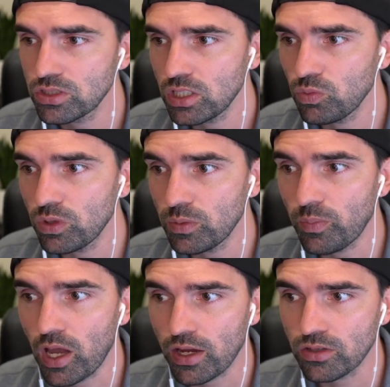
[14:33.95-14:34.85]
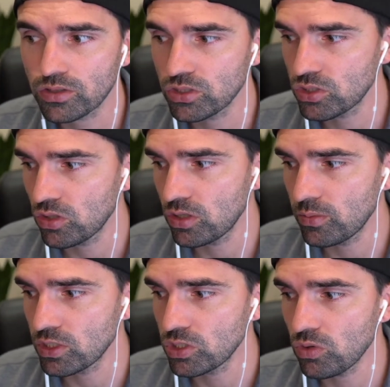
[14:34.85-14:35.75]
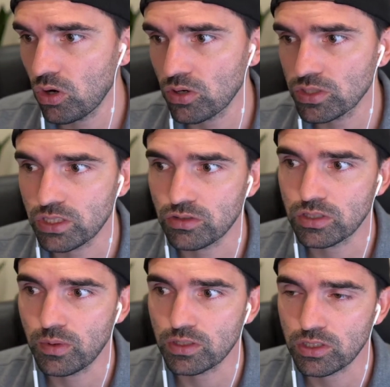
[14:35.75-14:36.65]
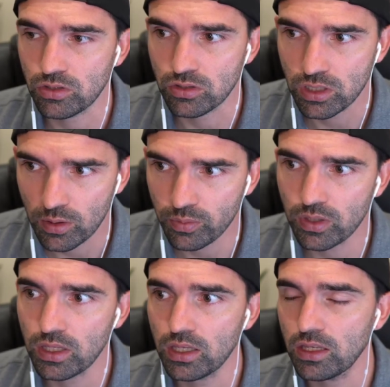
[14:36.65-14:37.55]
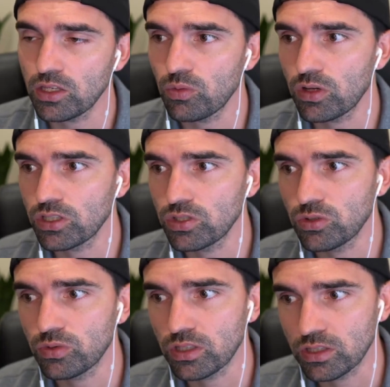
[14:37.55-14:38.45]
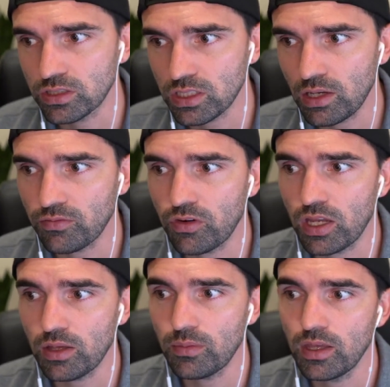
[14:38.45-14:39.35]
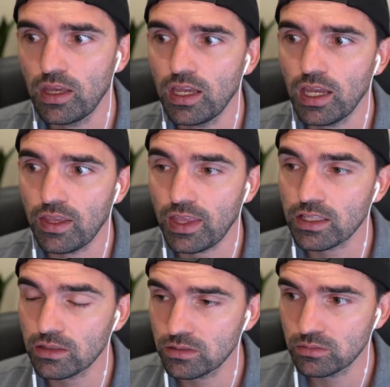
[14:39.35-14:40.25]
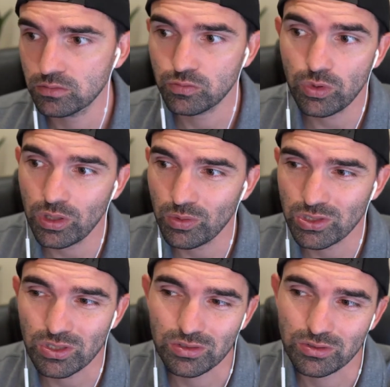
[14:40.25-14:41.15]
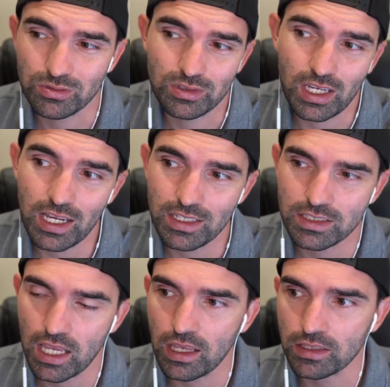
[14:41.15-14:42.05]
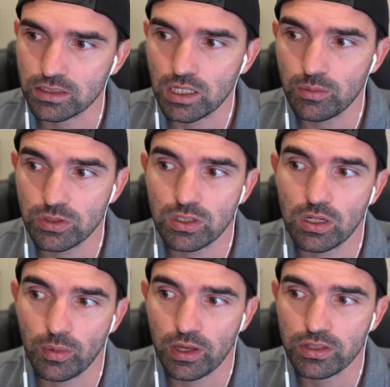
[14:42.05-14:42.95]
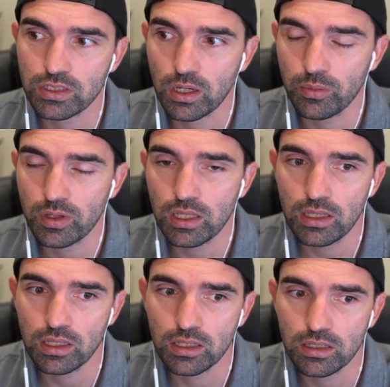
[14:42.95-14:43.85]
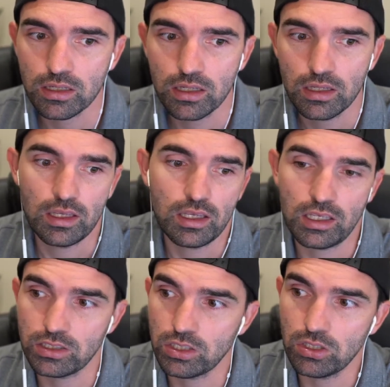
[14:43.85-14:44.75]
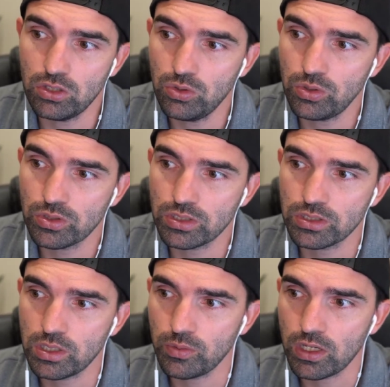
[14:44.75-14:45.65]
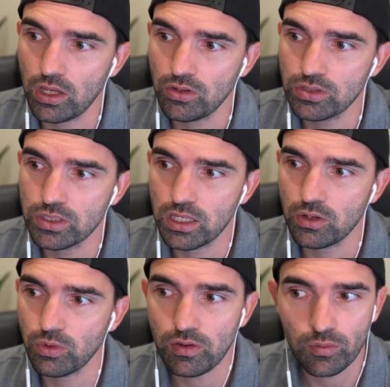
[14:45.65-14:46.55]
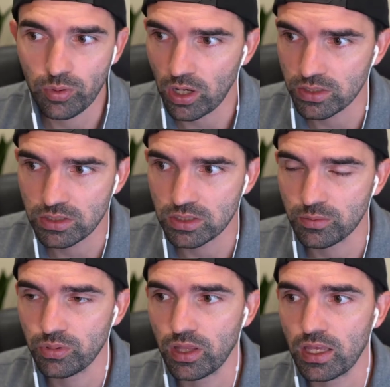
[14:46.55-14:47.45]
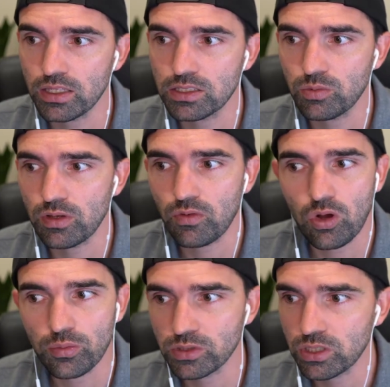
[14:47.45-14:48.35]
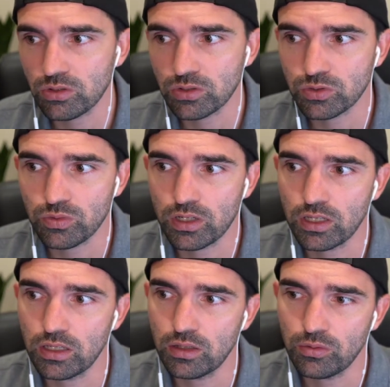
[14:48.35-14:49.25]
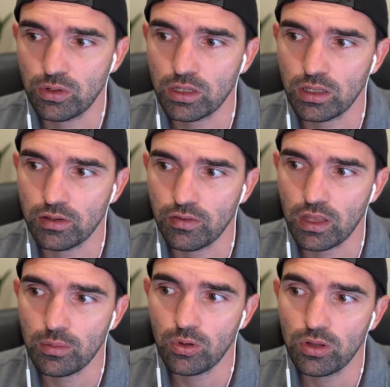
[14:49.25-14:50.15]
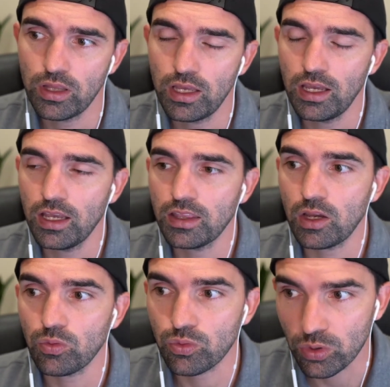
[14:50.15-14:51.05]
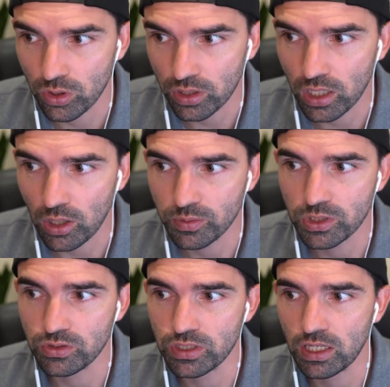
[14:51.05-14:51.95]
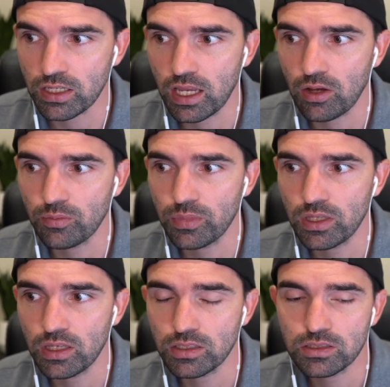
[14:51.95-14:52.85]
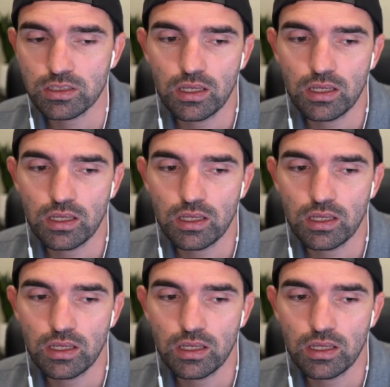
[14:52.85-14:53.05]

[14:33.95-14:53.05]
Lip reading: with buyers to show them that you are serious about selling your company and you want to do it within this time frame. And that really what you're kind of saying is someone's going to buy this company, and is it you or is it someone else? And we have a process in place and we have all materials readily available. That really helps you stand out because,